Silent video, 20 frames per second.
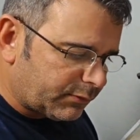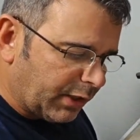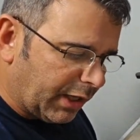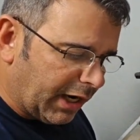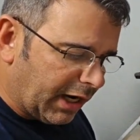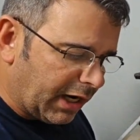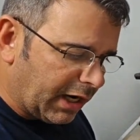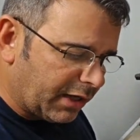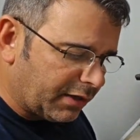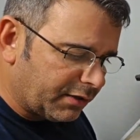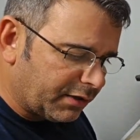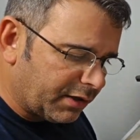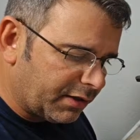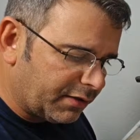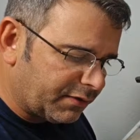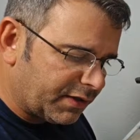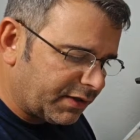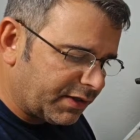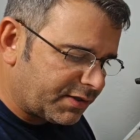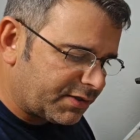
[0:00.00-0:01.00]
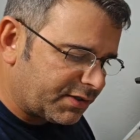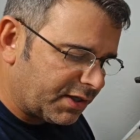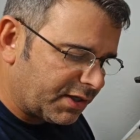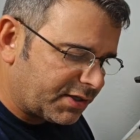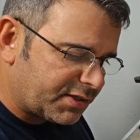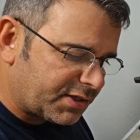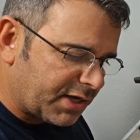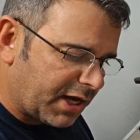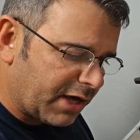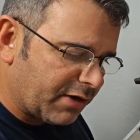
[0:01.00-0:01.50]
and the
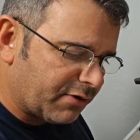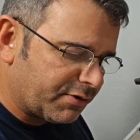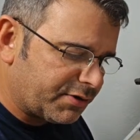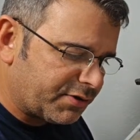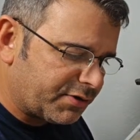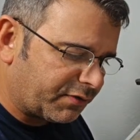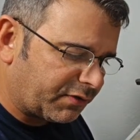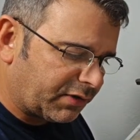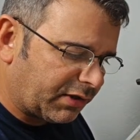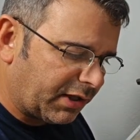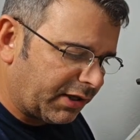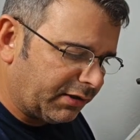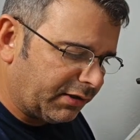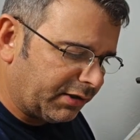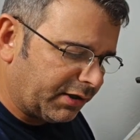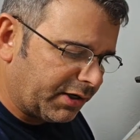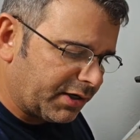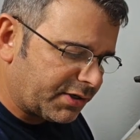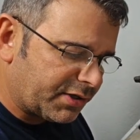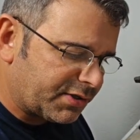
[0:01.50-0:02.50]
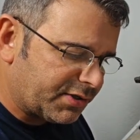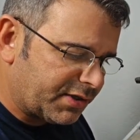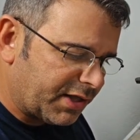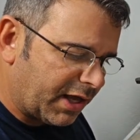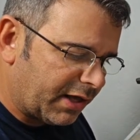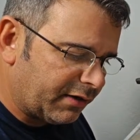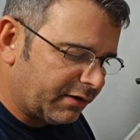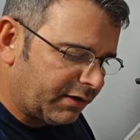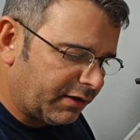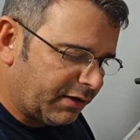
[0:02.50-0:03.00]
standards of cleanliness
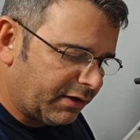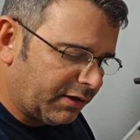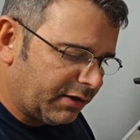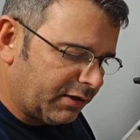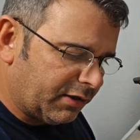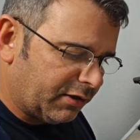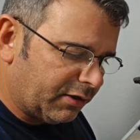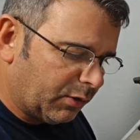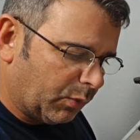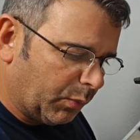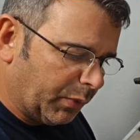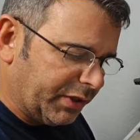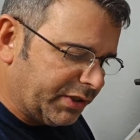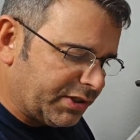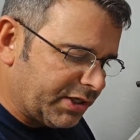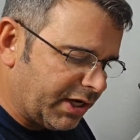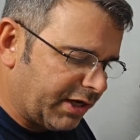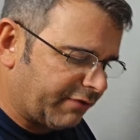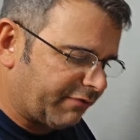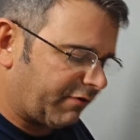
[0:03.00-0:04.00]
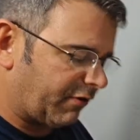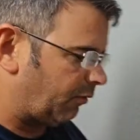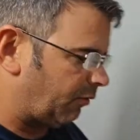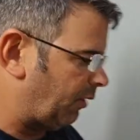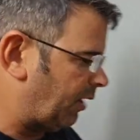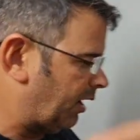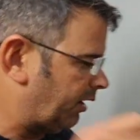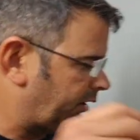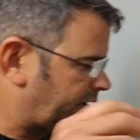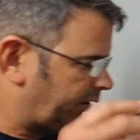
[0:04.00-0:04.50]
that we take for
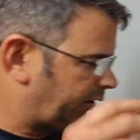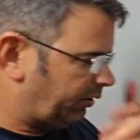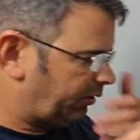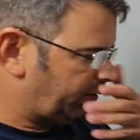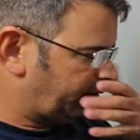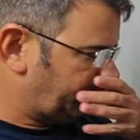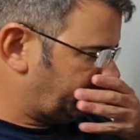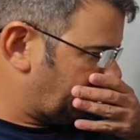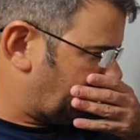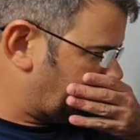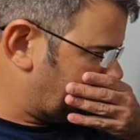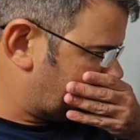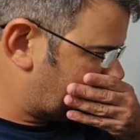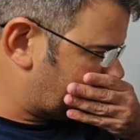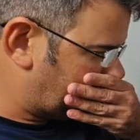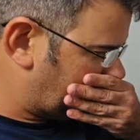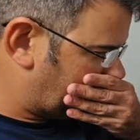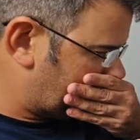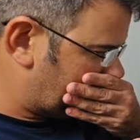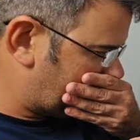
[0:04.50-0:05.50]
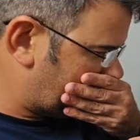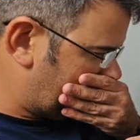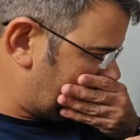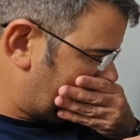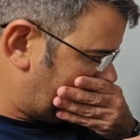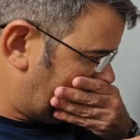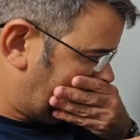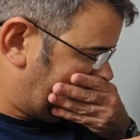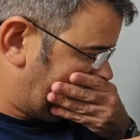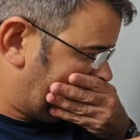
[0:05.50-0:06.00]
granted here in the United States
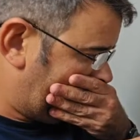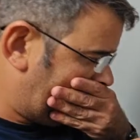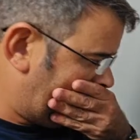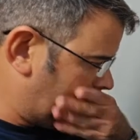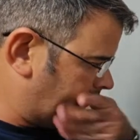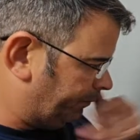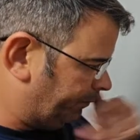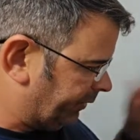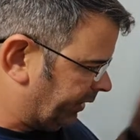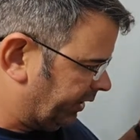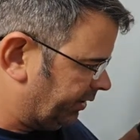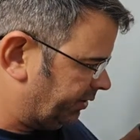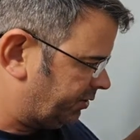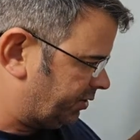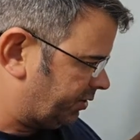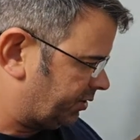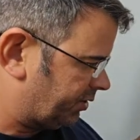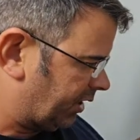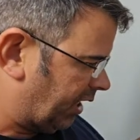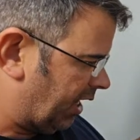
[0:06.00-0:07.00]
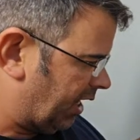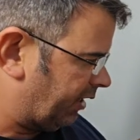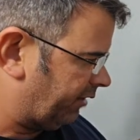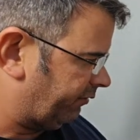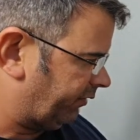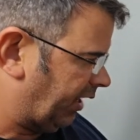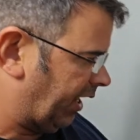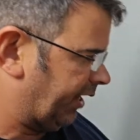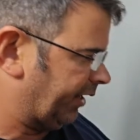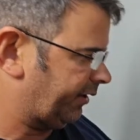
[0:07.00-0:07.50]
is just kind of
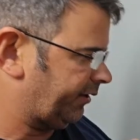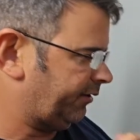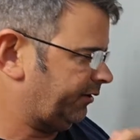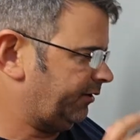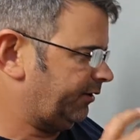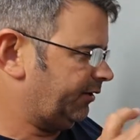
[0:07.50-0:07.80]
like